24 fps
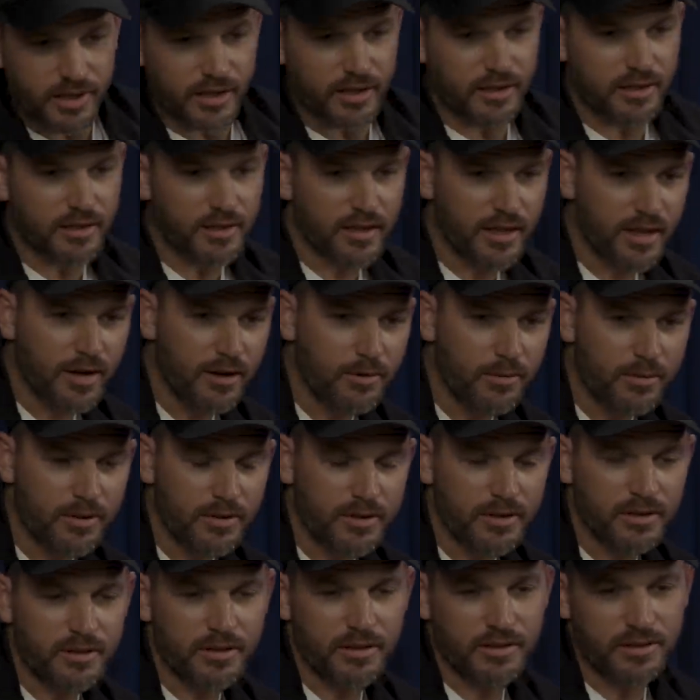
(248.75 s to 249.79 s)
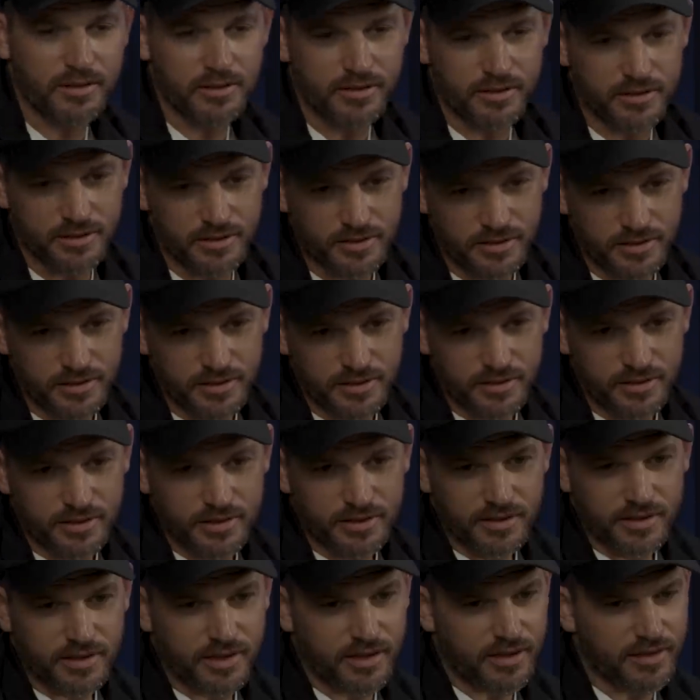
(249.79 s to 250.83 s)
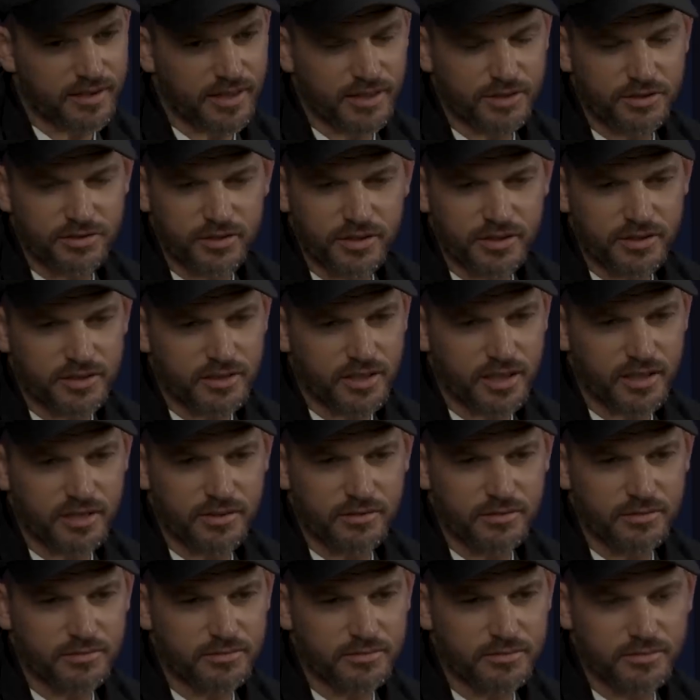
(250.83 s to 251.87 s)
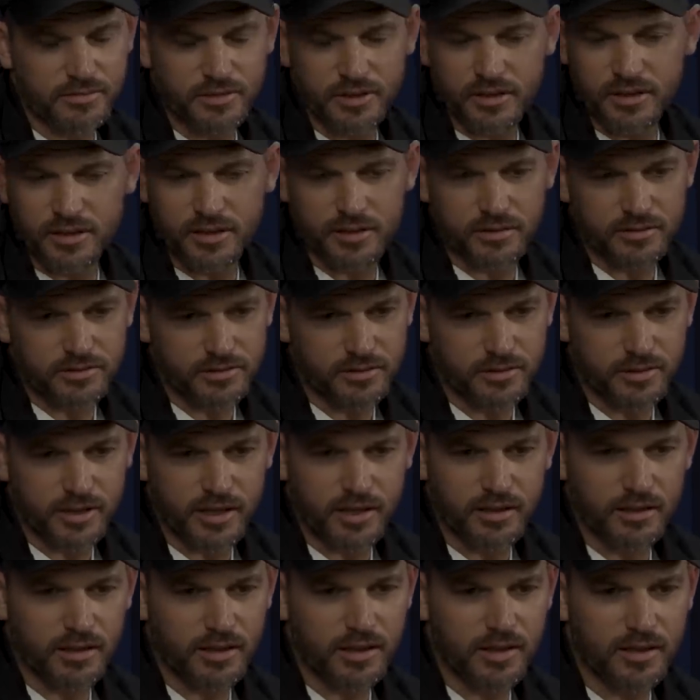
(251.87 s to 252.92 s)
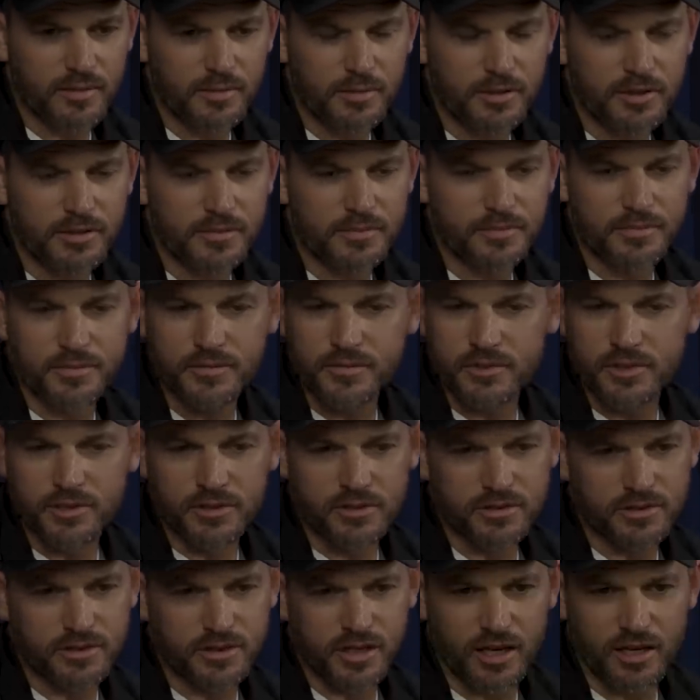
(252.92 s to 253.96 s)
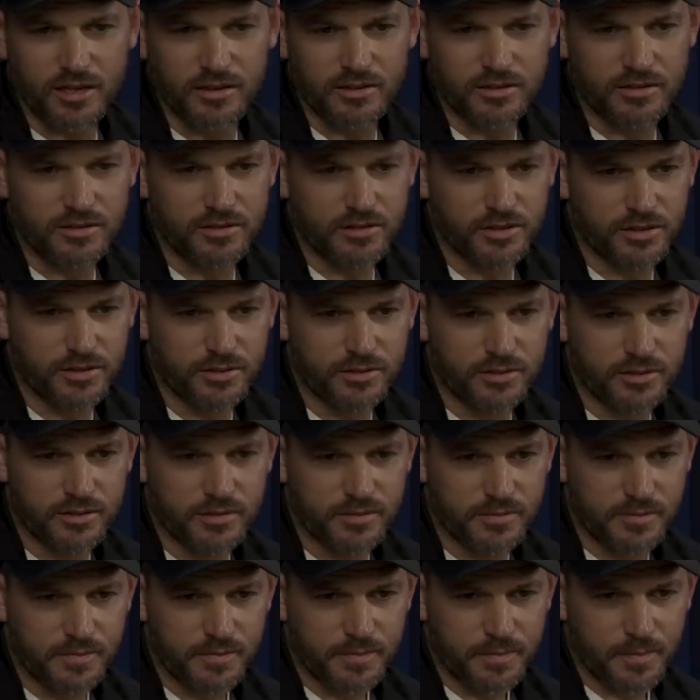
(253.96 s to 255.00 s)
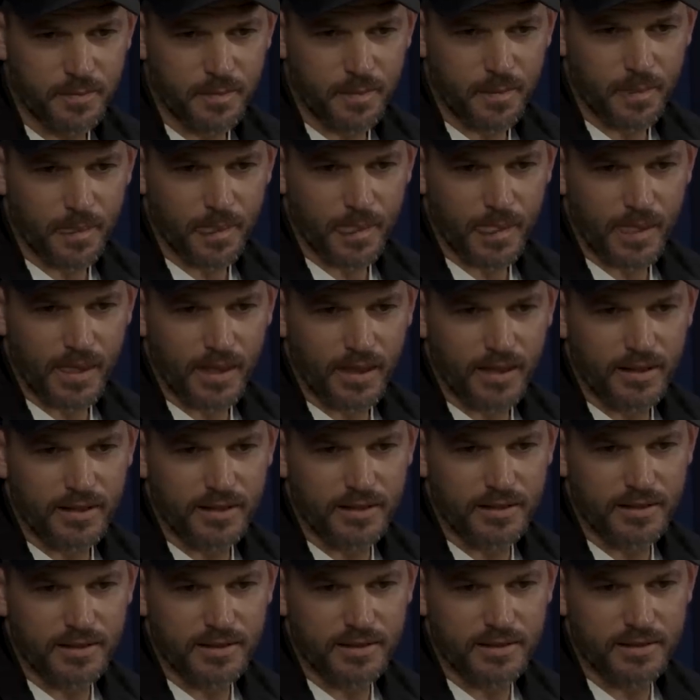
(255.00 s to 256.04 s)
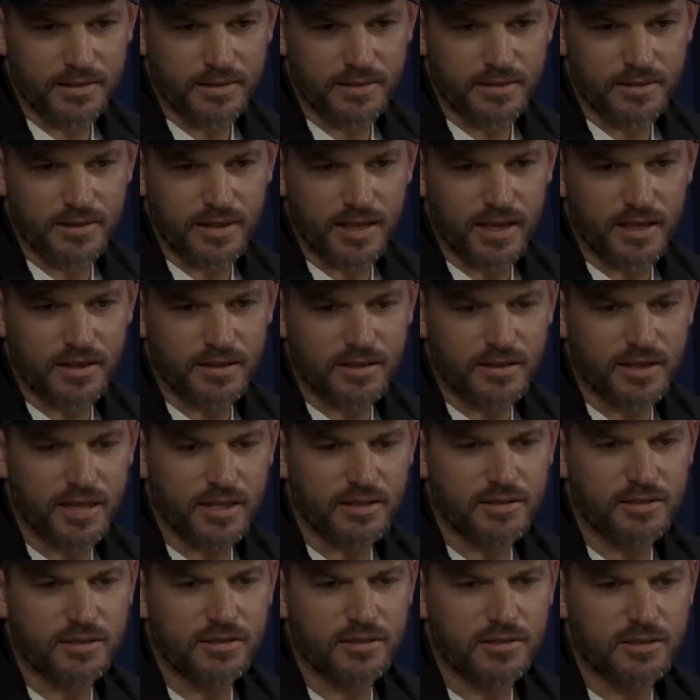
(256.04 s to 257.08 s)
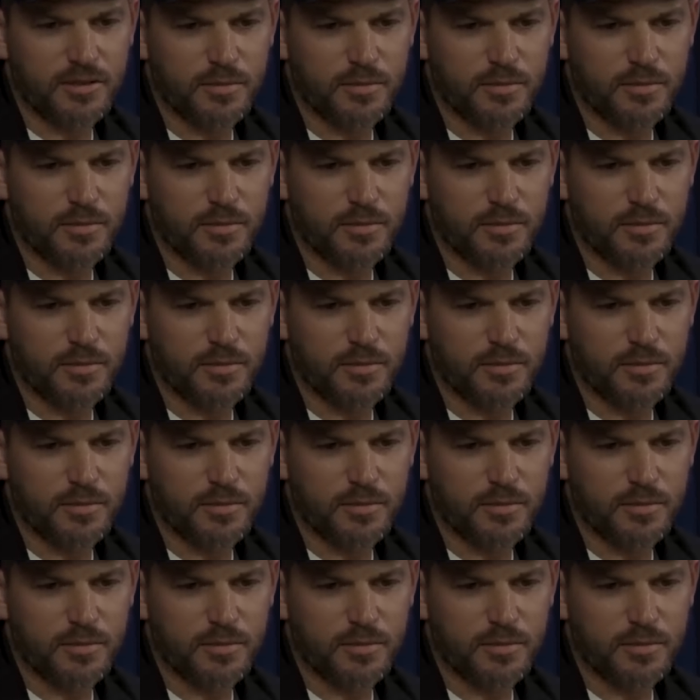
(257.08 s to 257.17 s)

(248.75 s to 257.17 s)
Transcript: out of that one. That trick's kind of, you know, I don't do that a lot, but just skating, cruising. That's in